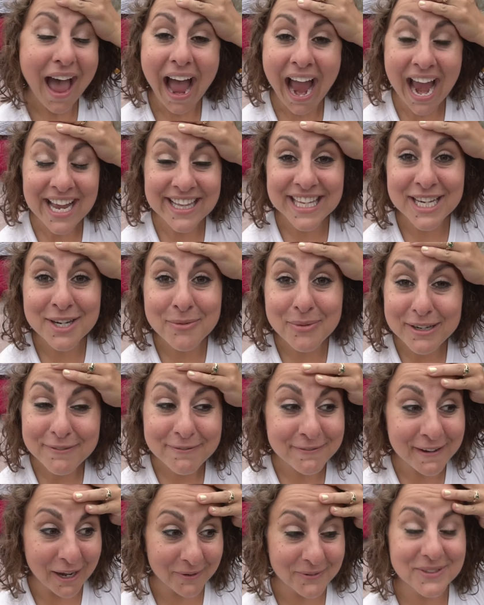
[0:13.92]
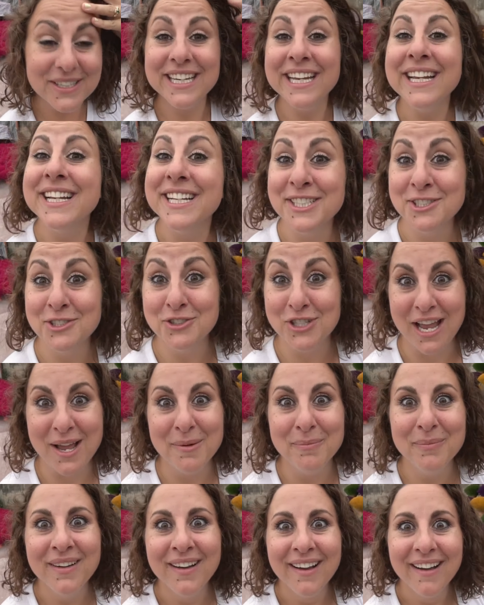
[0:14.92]
I think we found a hidden
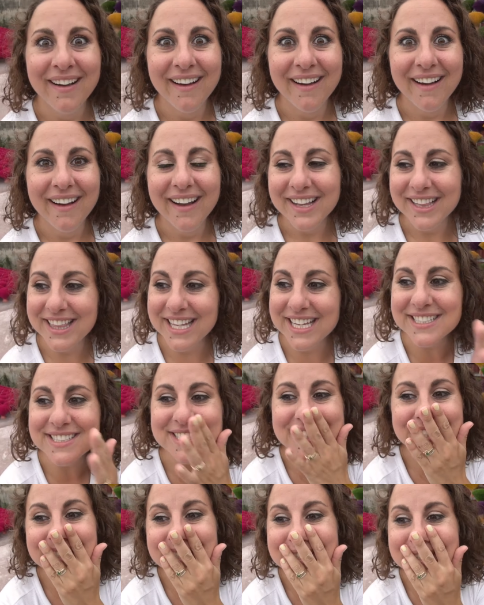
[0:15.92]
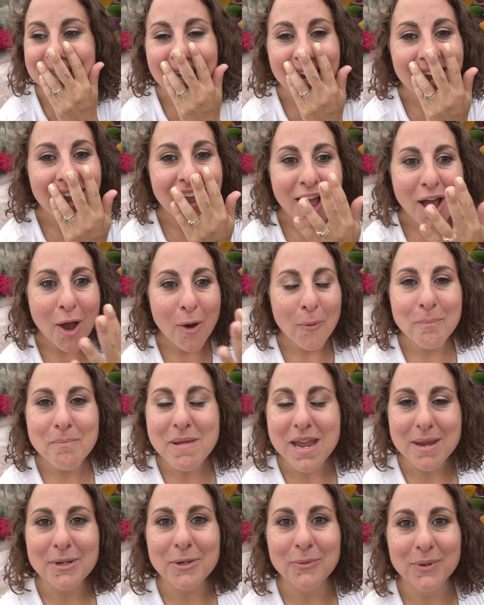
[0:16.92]
gem. This is
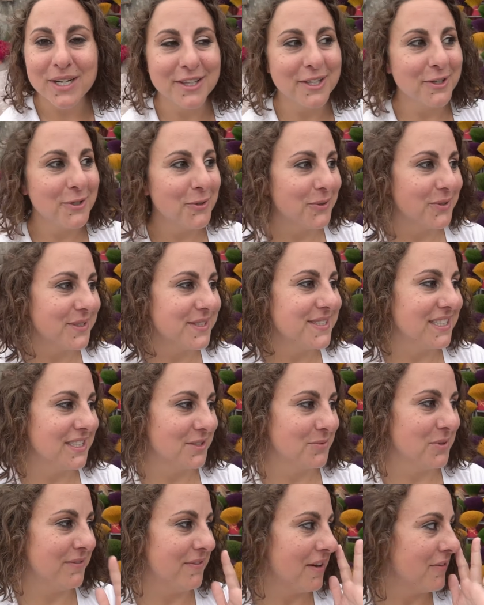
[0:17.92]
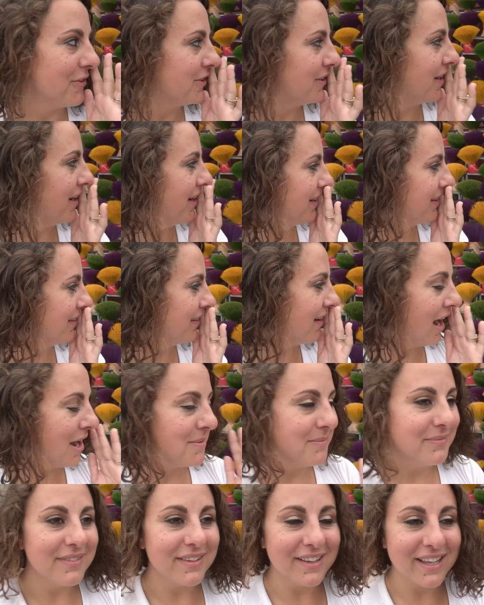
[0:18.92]
maybe one of the coolest things we've ever done.
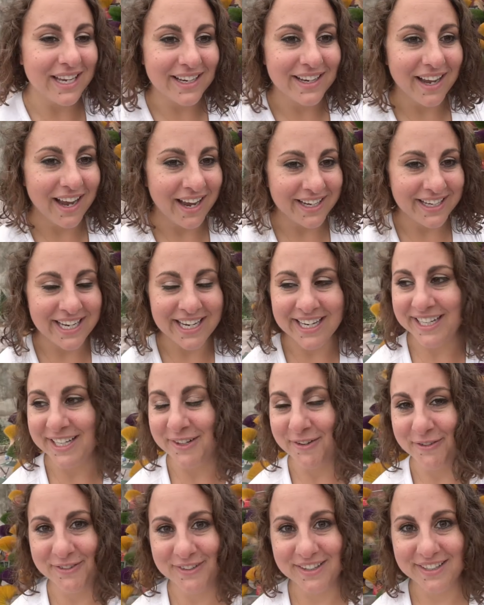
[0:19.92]
I'm like, I can't get over